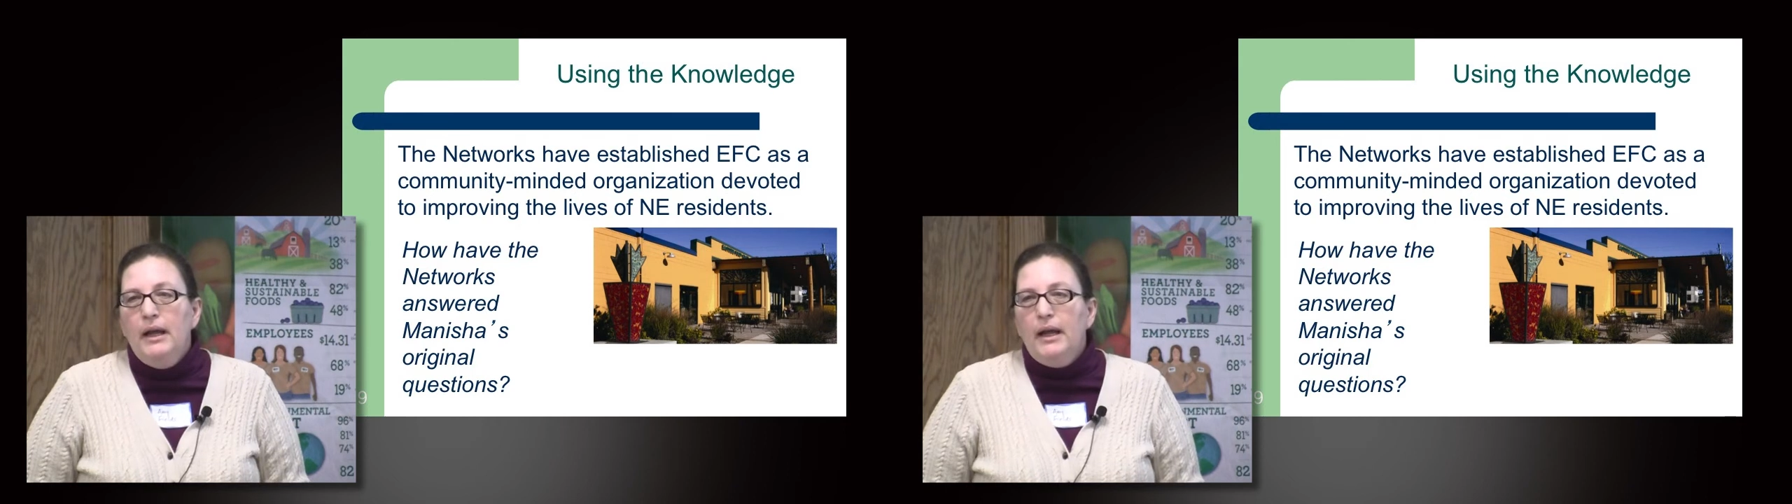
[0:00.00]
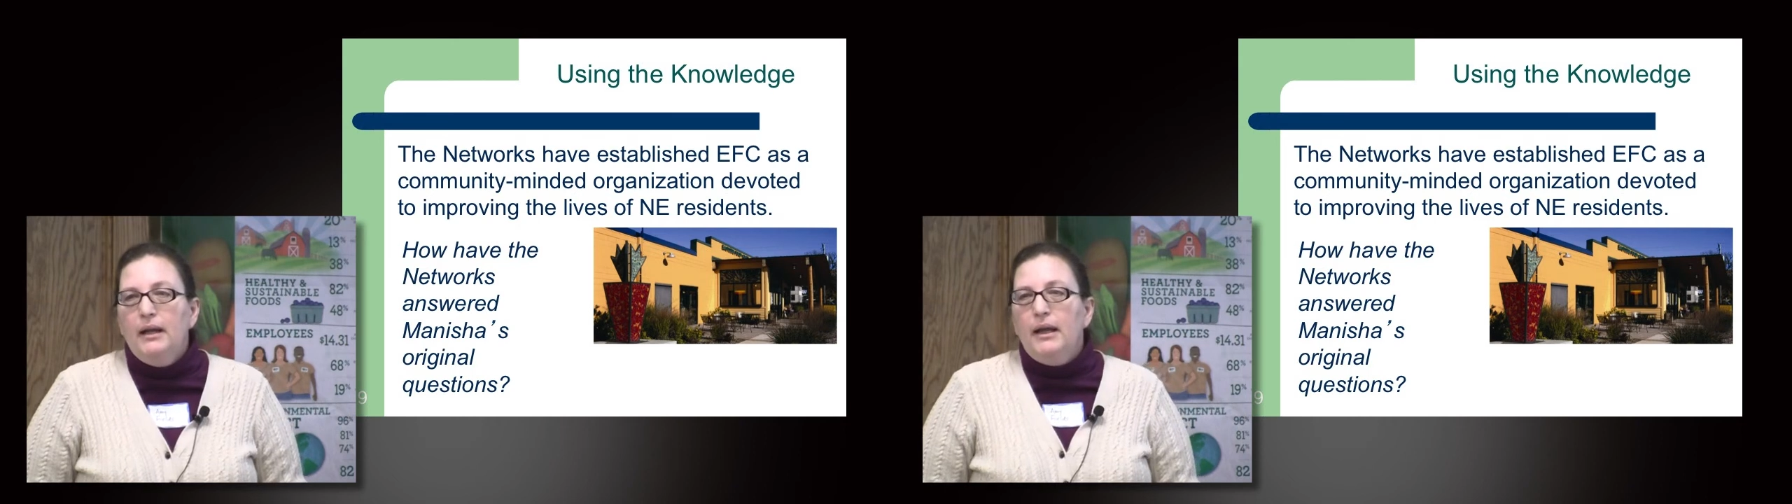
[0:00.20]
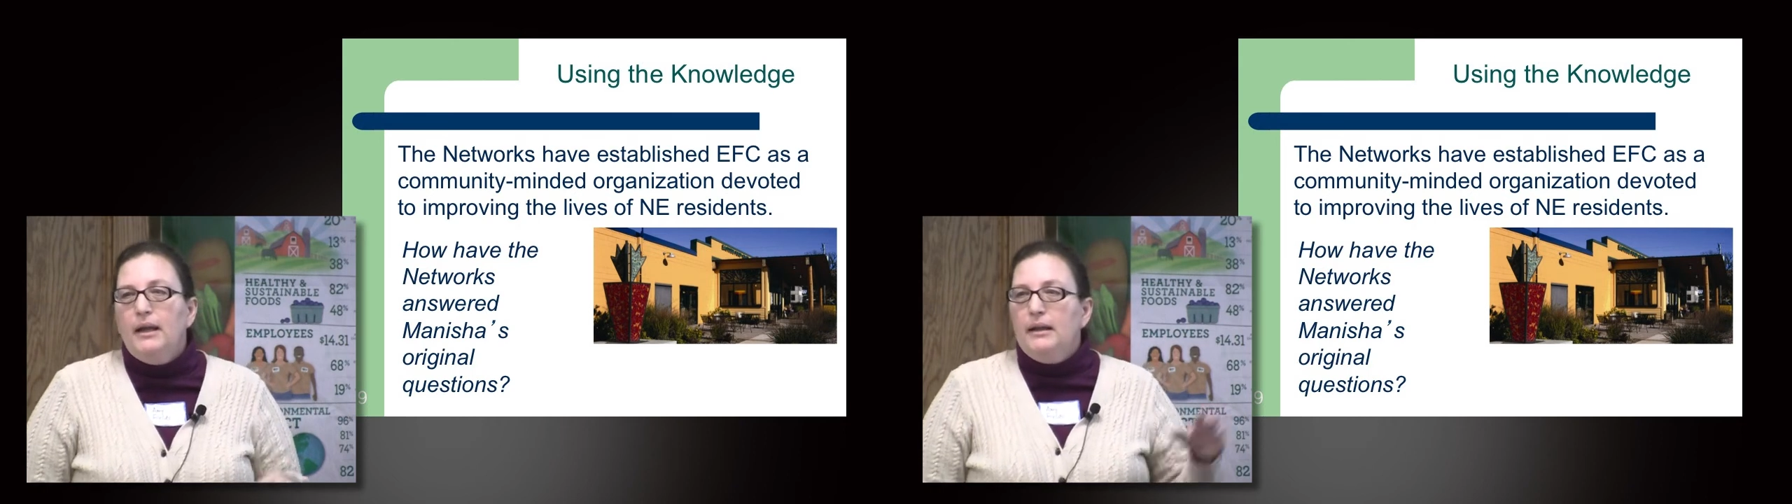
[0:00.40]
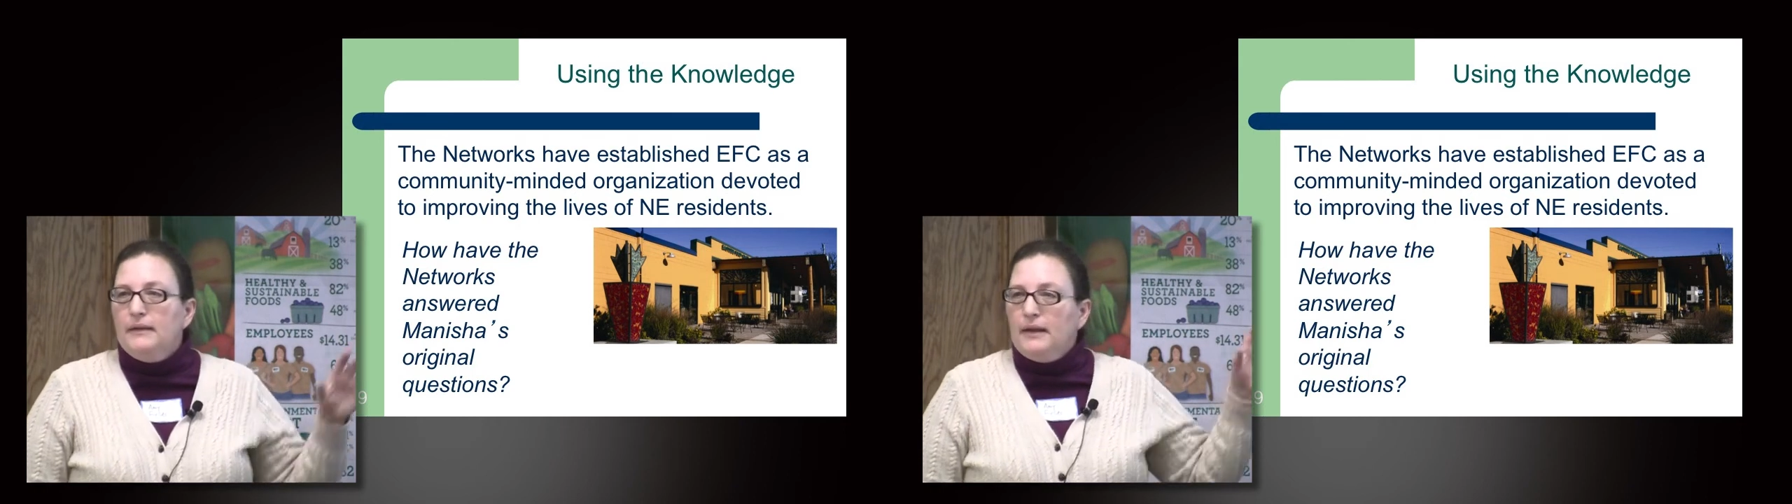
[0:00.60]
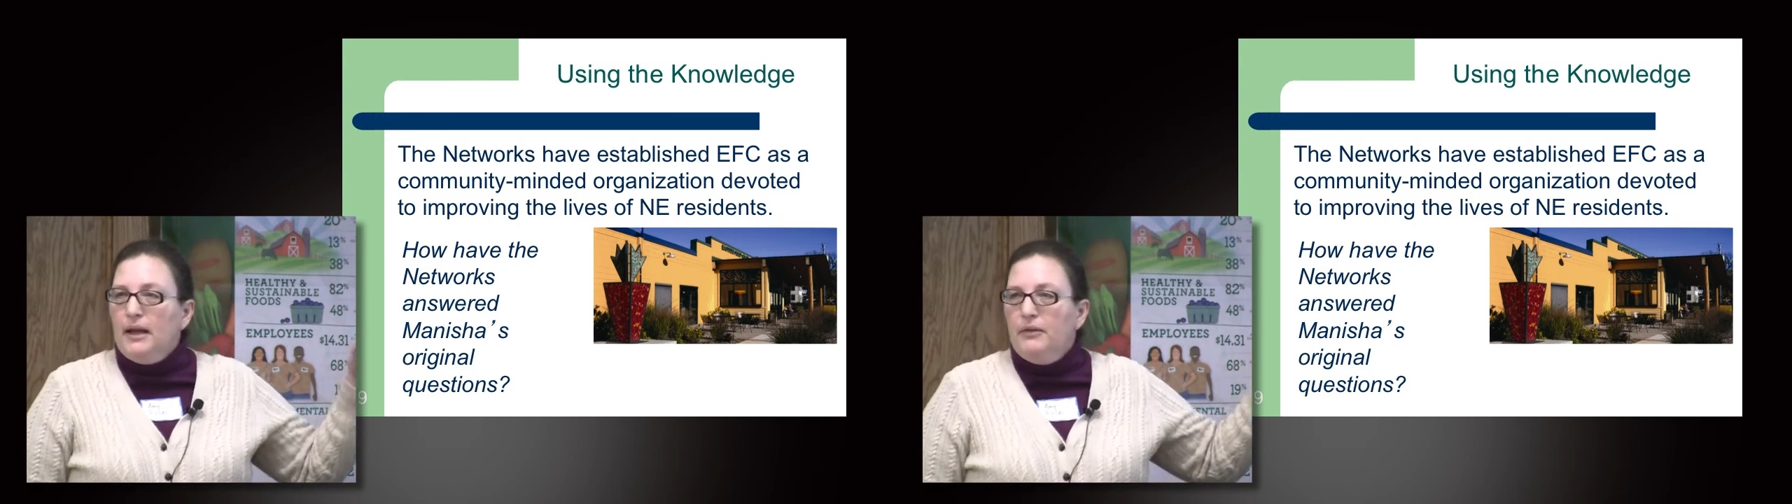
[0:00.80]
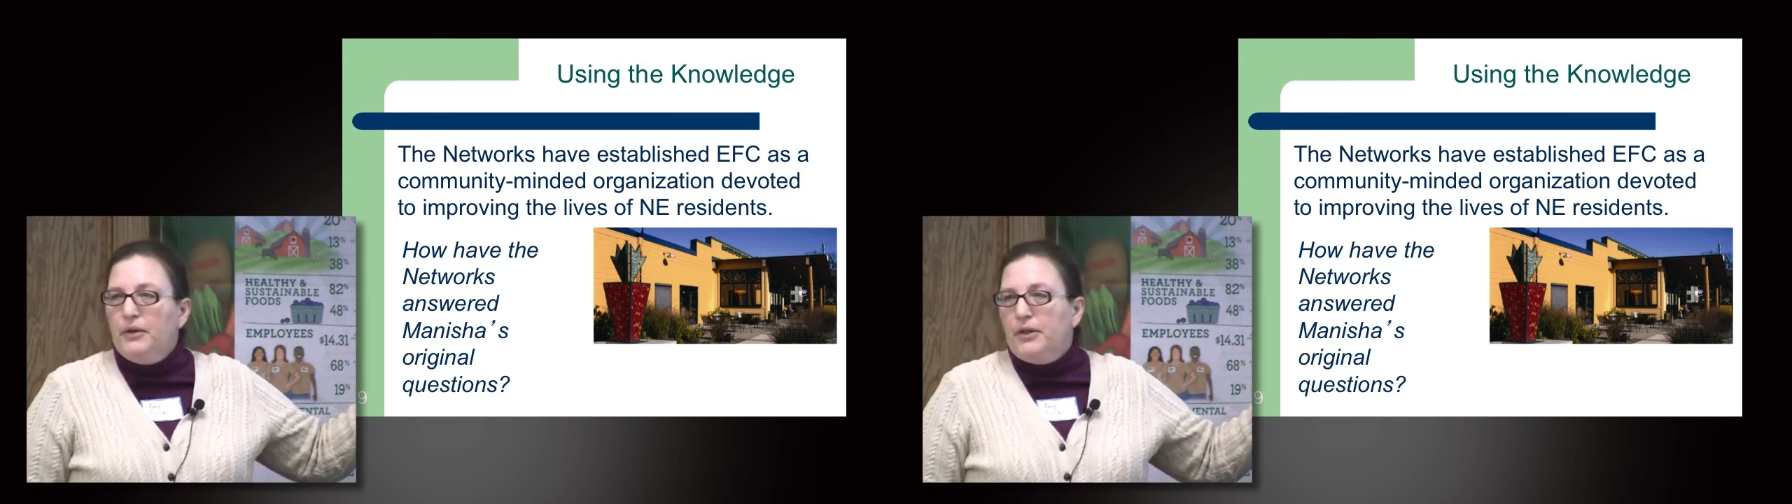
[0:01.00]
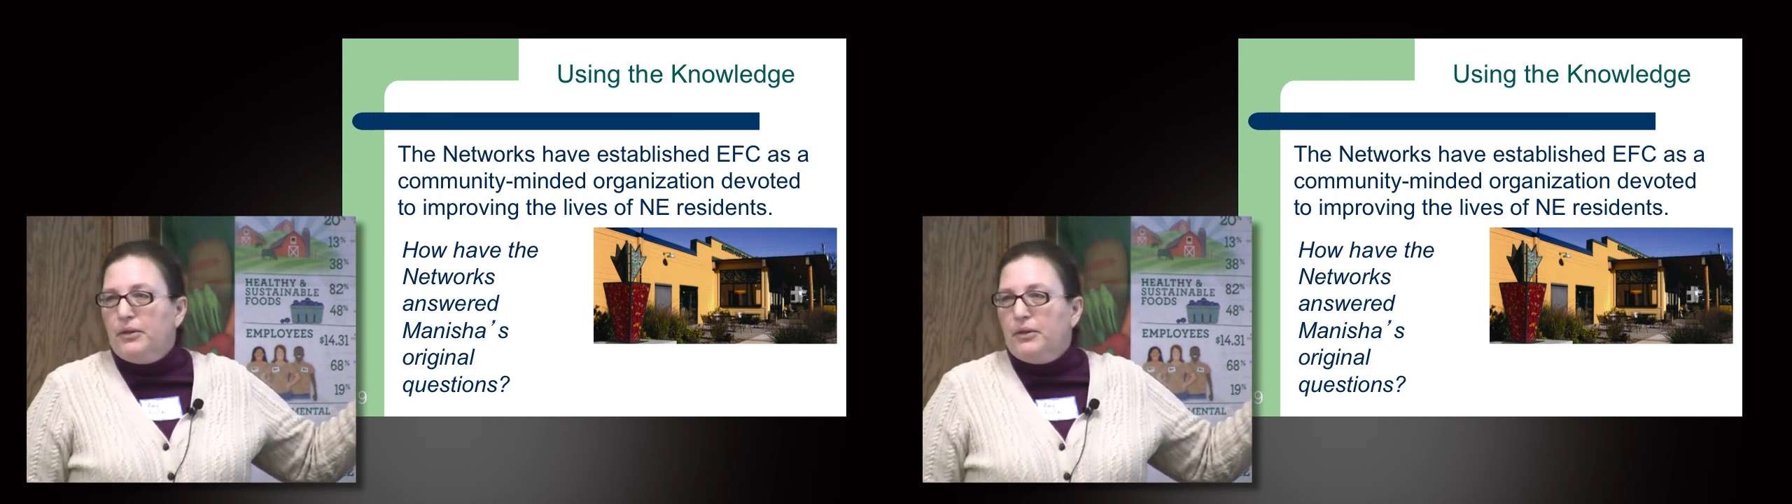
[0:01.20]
And, and it's kind of a